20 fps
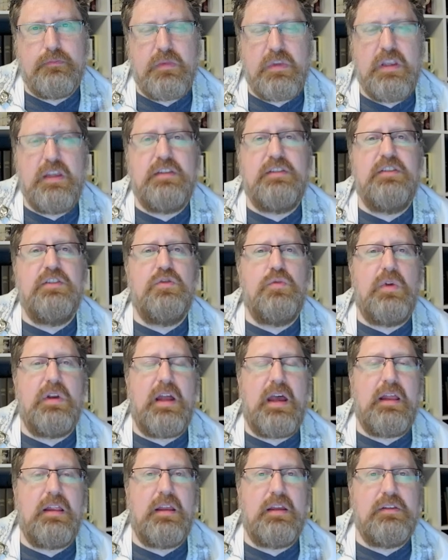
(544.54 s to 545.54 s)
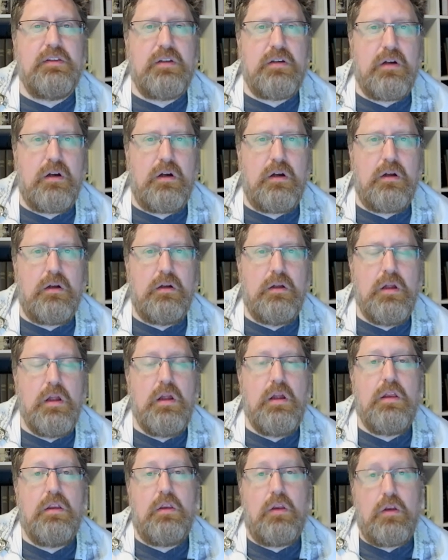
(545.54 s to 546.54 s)
This is what I like to call
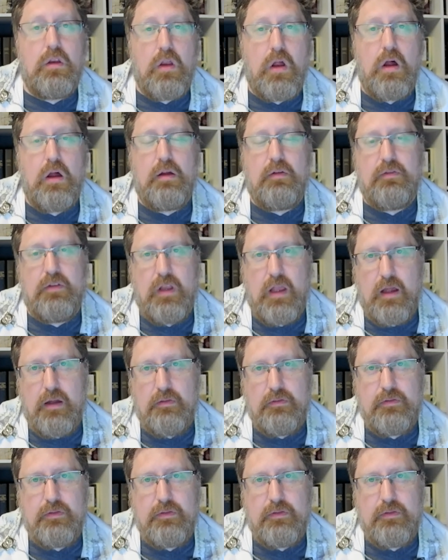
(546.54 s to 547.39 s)
the law of love.